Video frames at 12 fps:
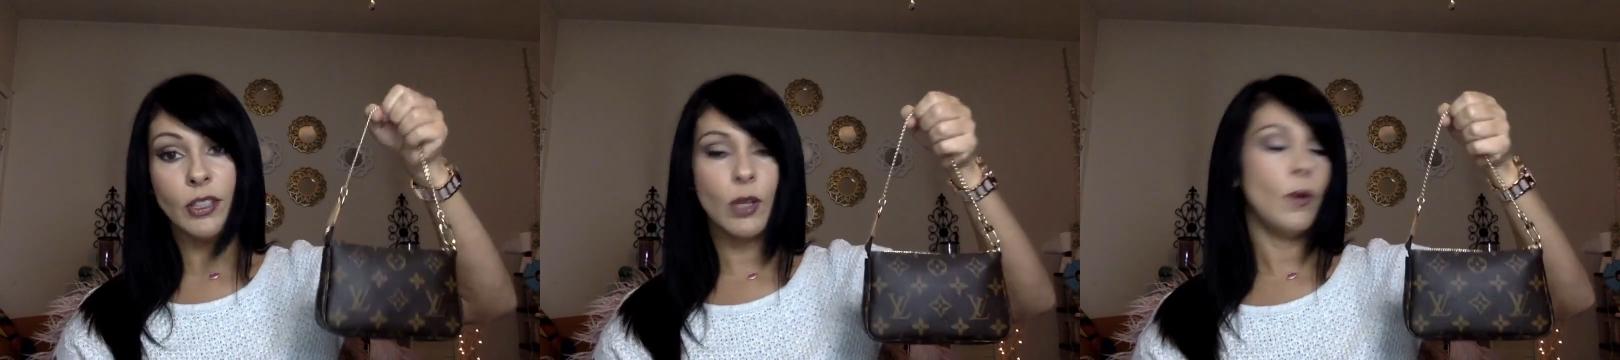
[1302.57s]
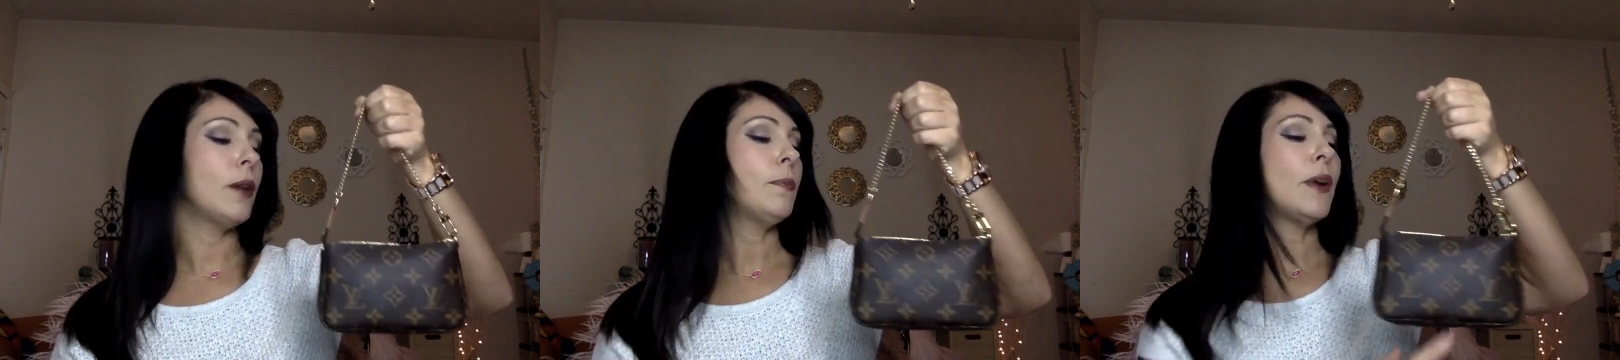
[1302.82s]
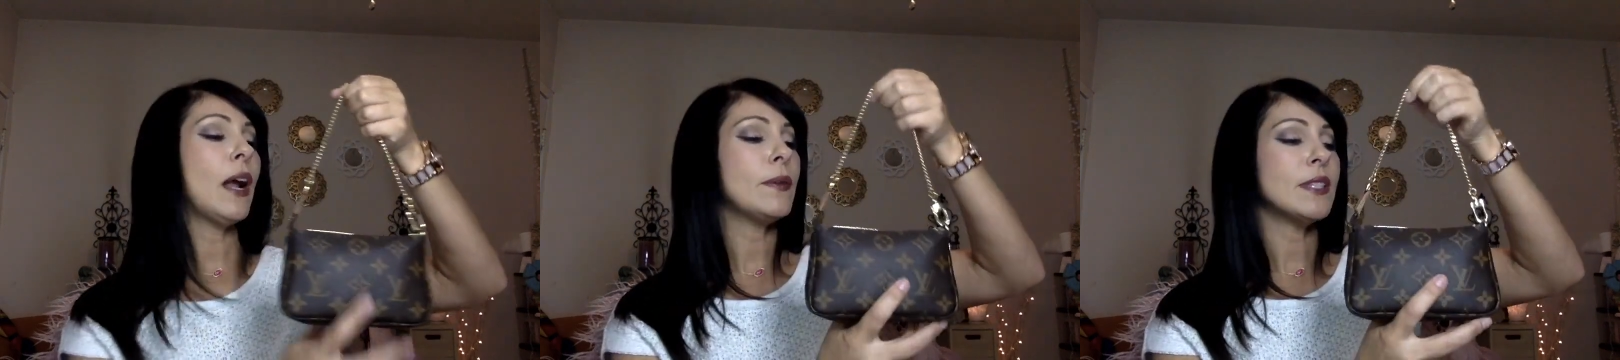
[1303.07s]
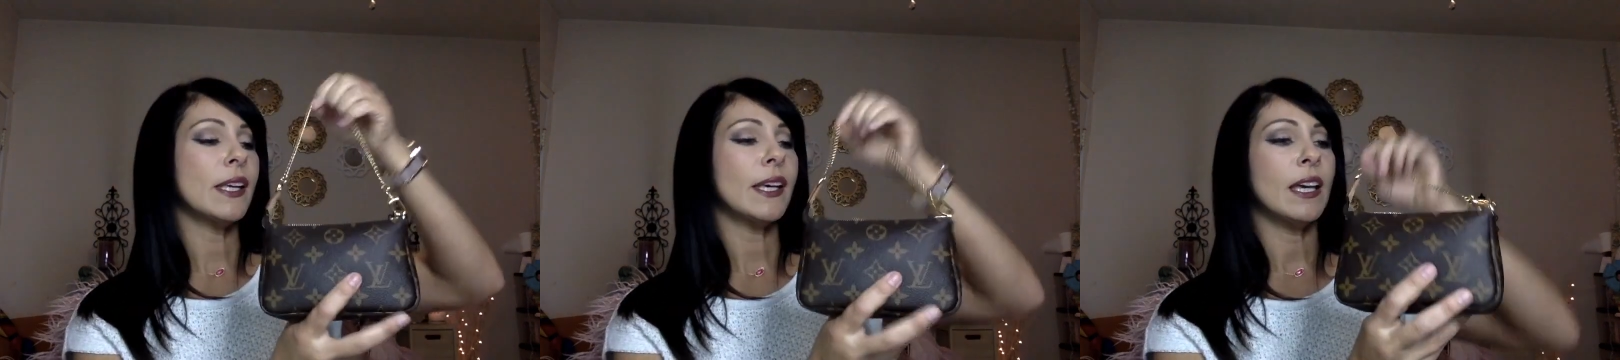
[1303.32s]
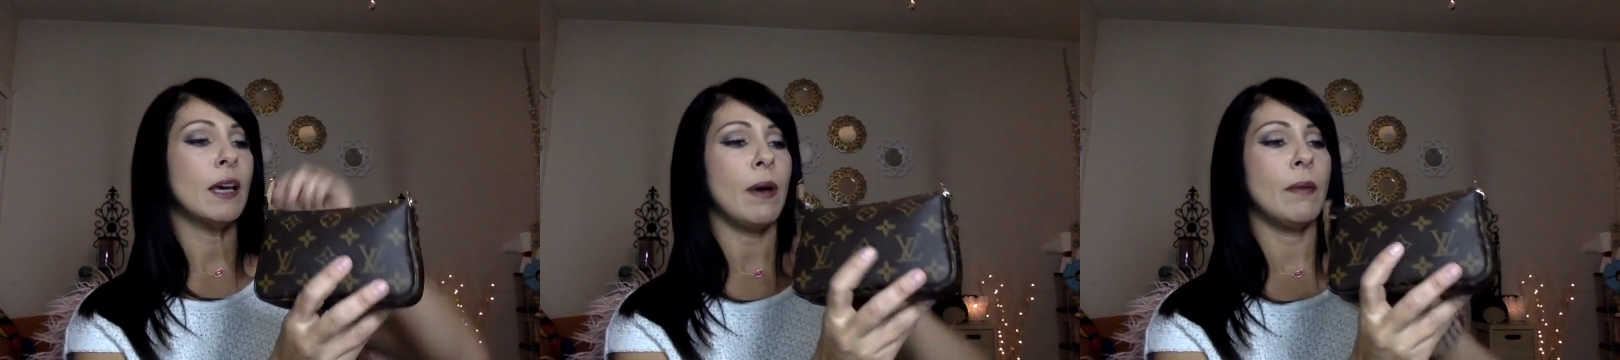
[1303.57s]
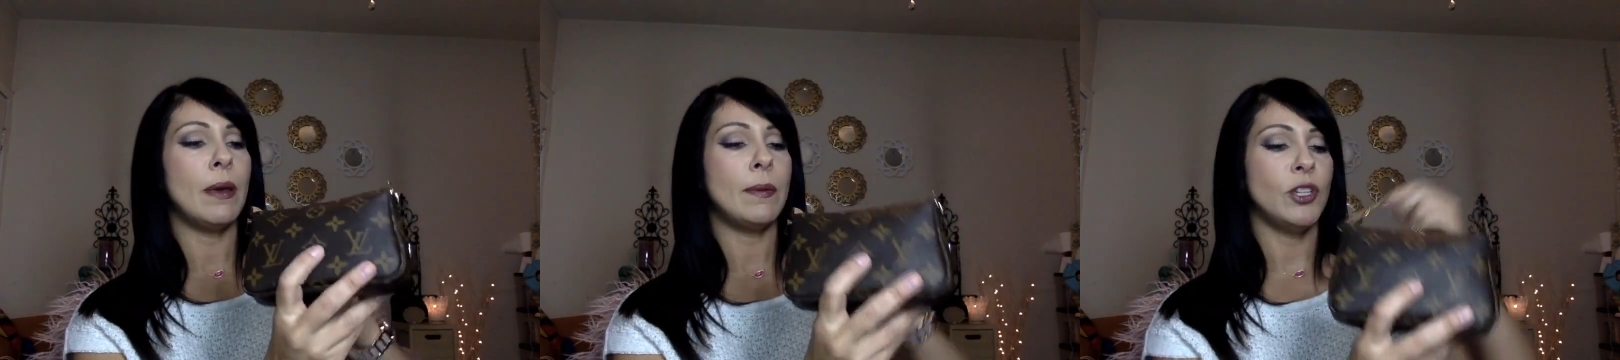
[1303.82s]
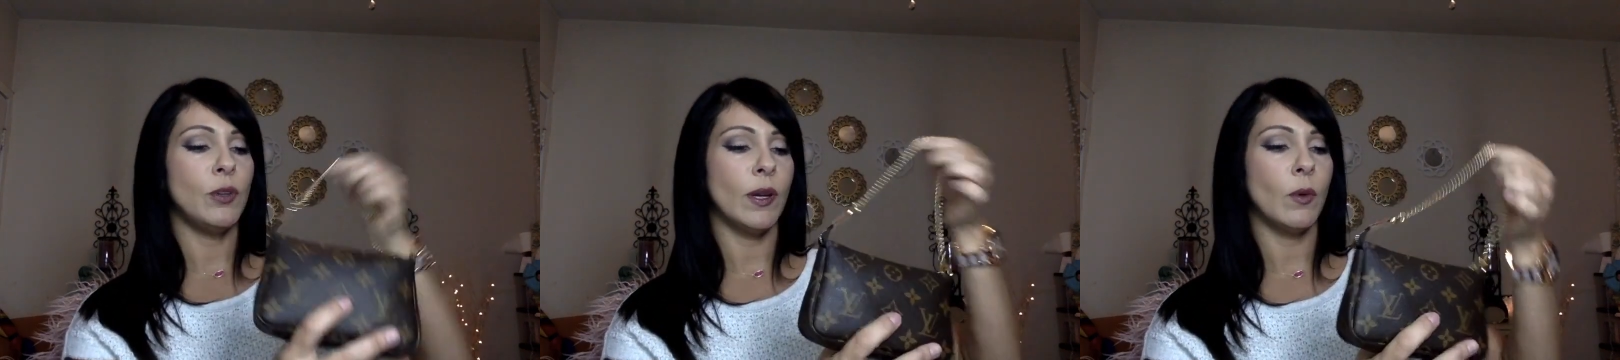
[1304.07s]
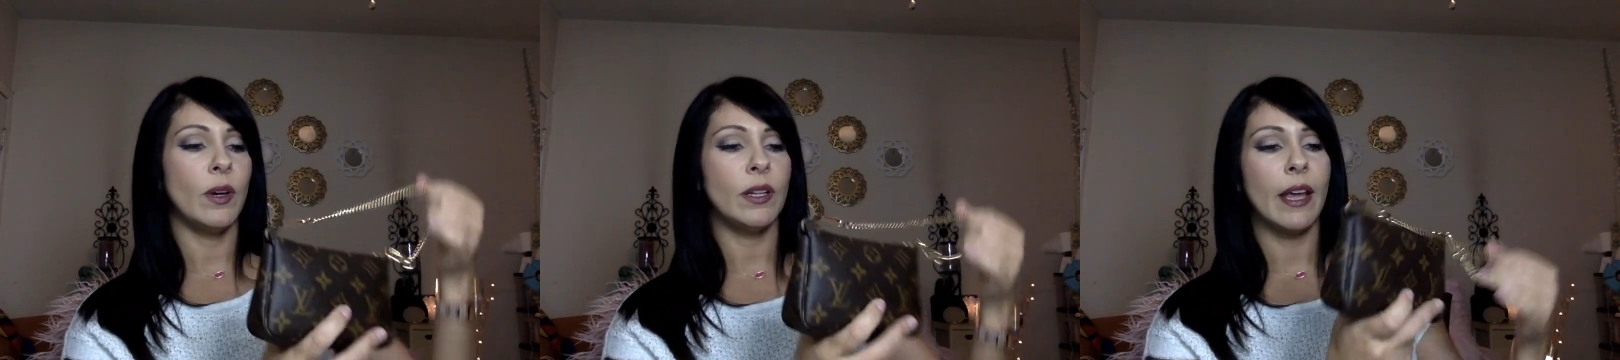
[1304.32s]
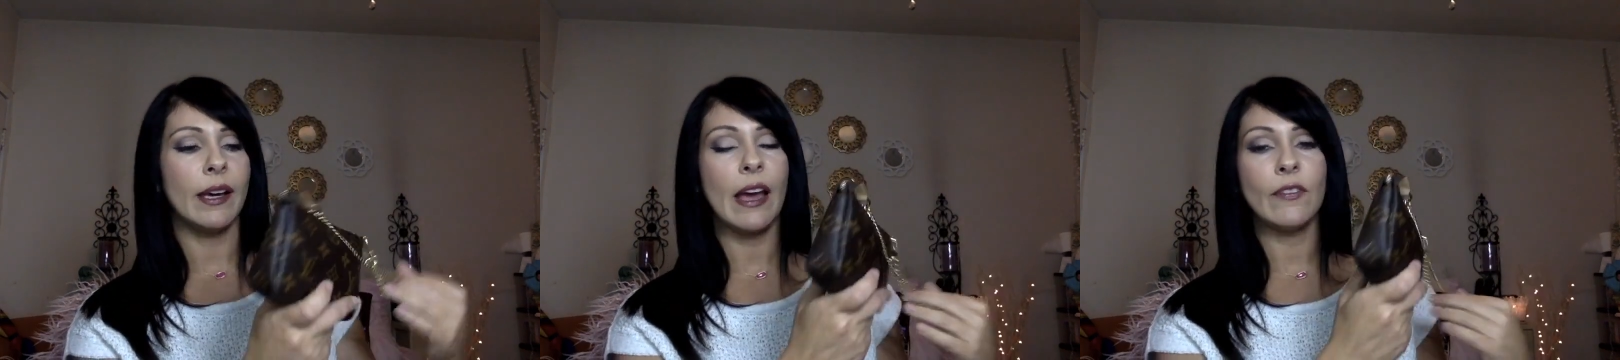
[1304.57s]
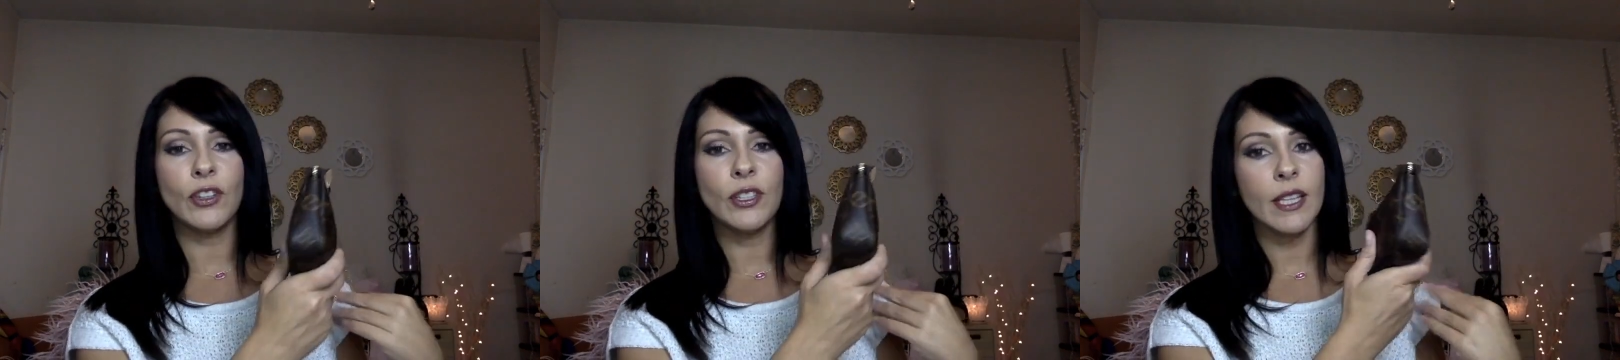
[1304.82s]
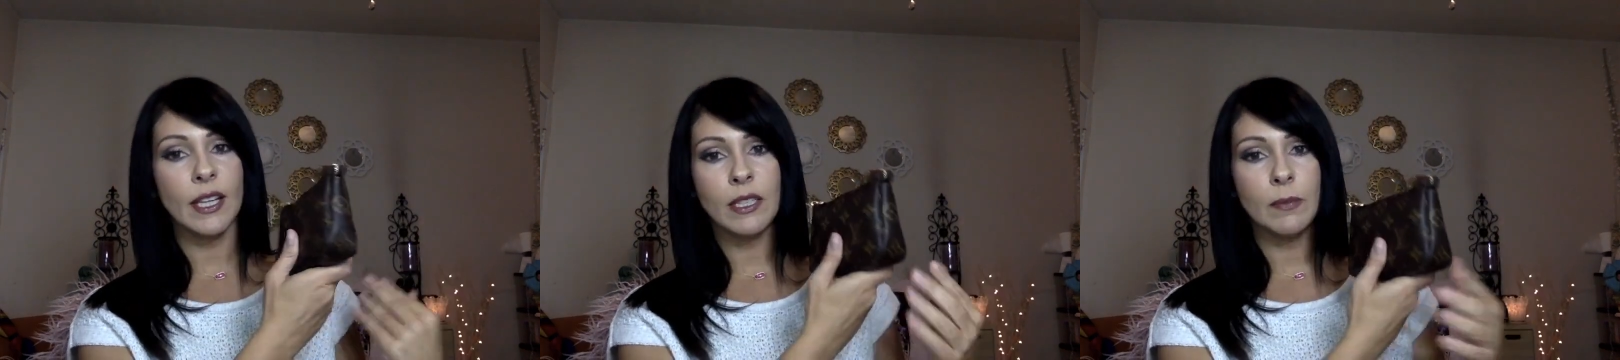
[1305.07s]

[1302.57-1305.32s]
do one. But I was thinking about maybe doing one like after 6